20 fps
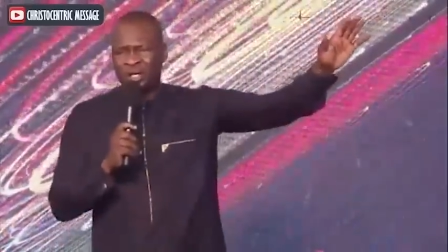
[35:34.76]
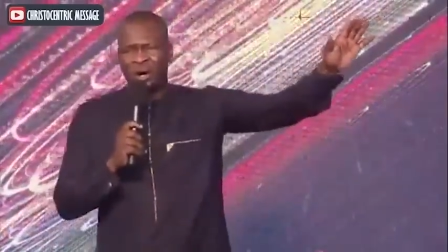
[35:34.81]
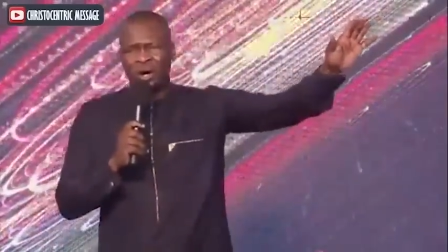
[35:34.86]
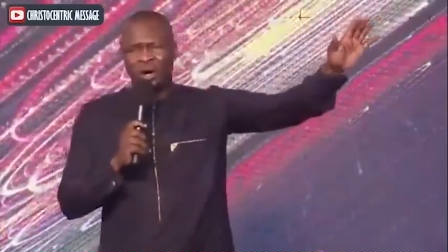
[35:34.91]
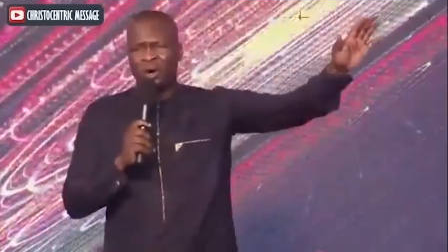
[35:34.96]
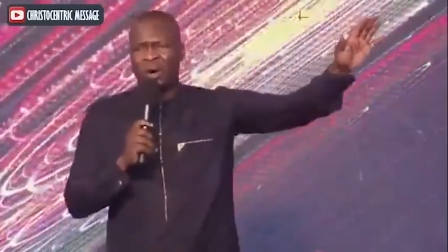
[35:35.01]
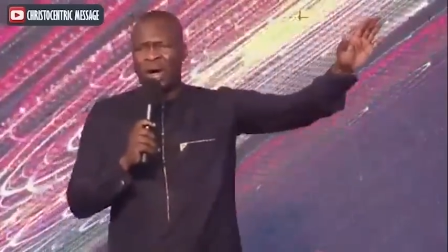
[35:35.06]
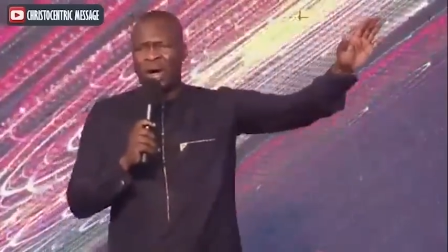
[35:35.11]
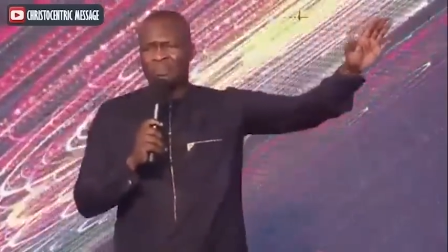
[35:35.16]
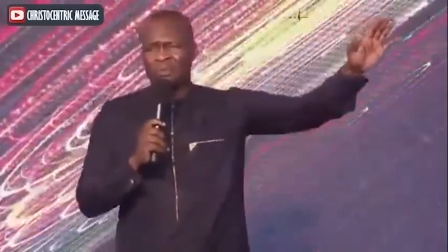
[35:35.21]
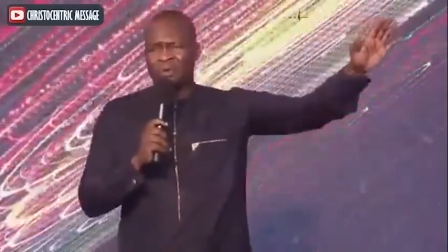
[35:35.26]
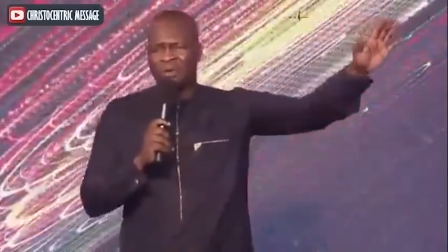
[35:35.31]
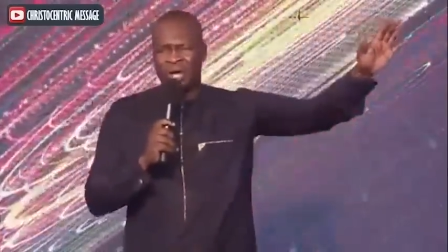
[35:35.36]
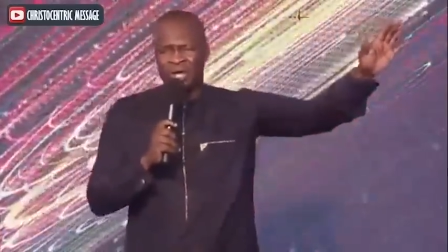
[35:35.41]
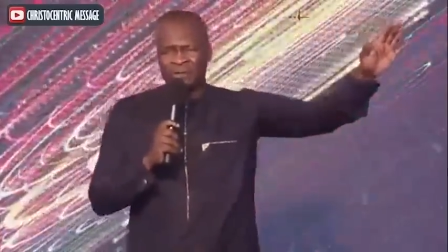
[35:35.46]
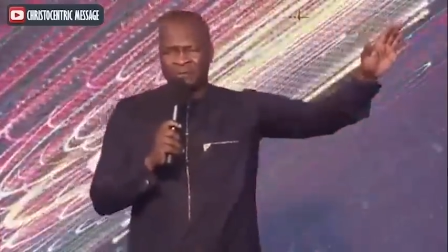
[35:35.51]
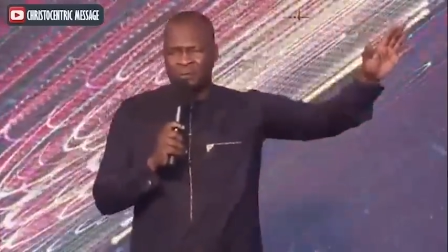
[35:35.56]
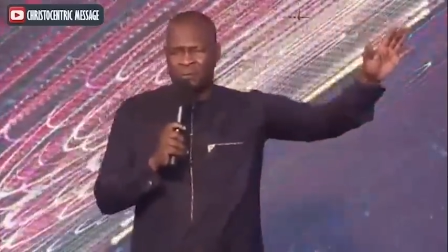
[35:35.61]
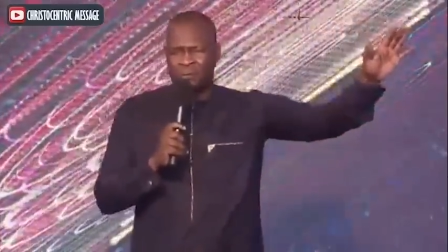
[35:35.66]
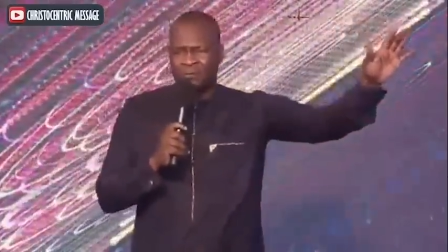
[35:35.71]
oh I'm
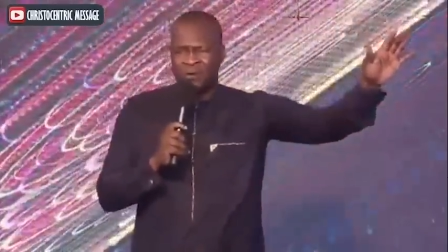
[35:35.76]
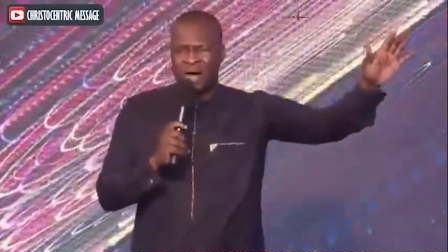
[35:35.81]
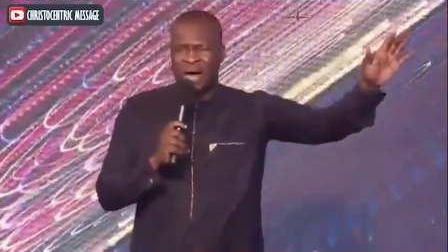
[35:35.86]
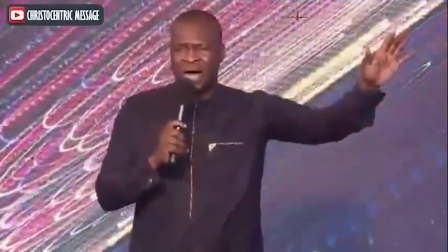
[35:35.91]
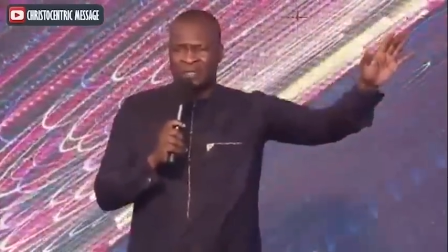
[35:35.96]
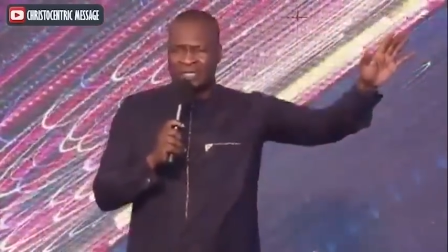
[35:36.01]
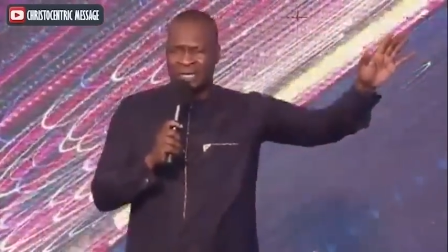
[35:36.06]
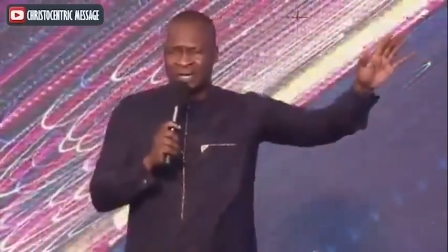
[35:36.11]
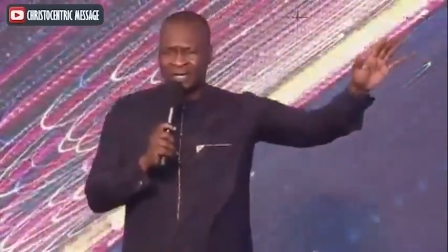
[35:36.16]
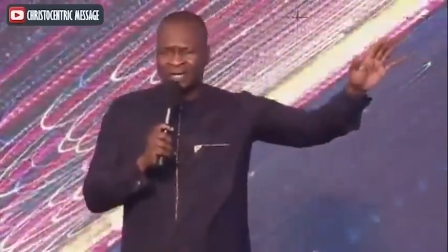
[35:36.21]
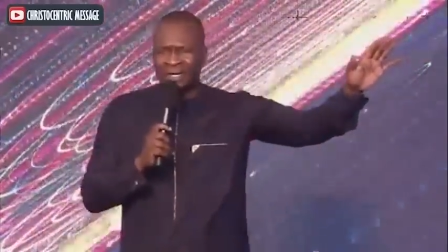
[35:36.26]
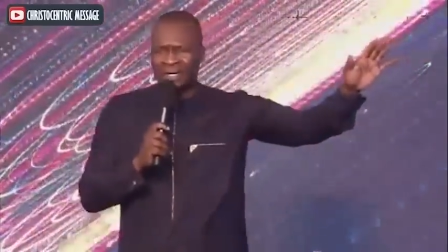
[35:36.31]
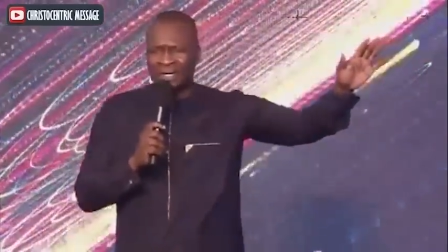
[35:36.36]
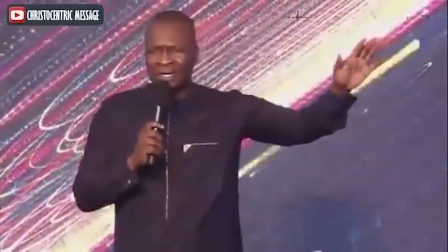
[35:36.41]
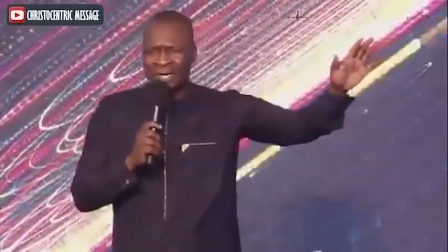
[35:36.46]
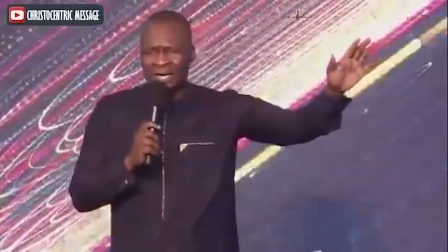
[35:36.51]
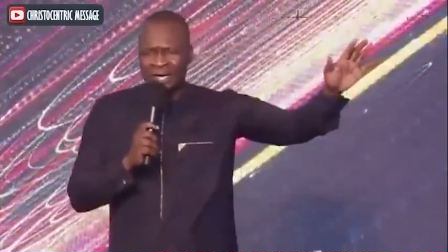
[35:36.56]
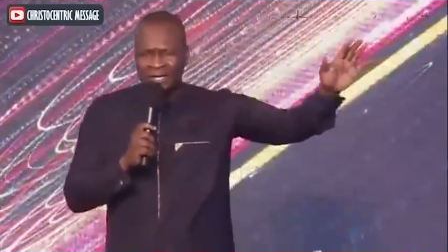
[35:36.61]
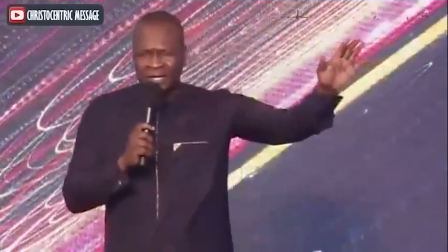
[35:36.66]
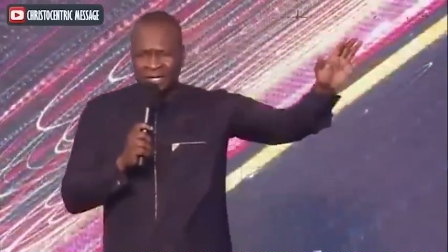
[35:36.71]
grateful father
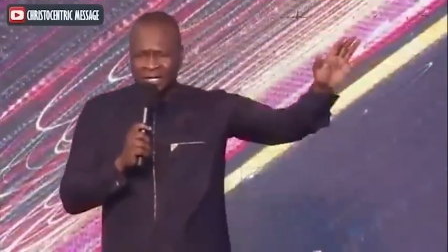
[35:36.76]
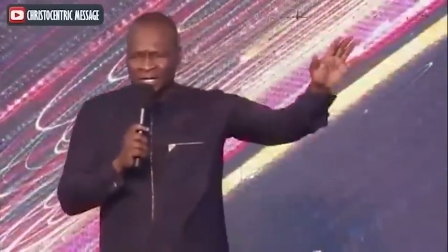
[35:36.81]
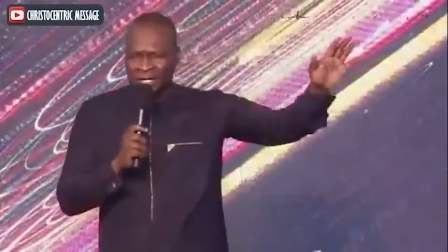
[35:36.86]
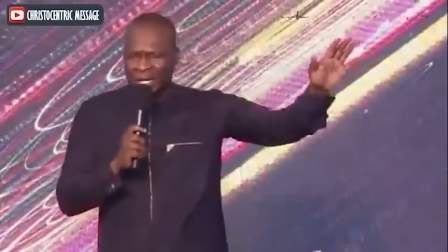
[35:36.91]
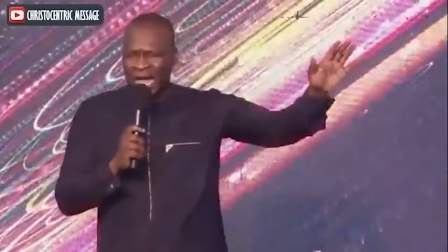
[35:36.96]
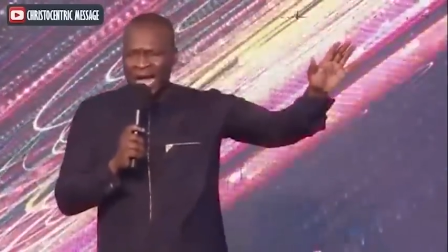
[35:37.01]
ka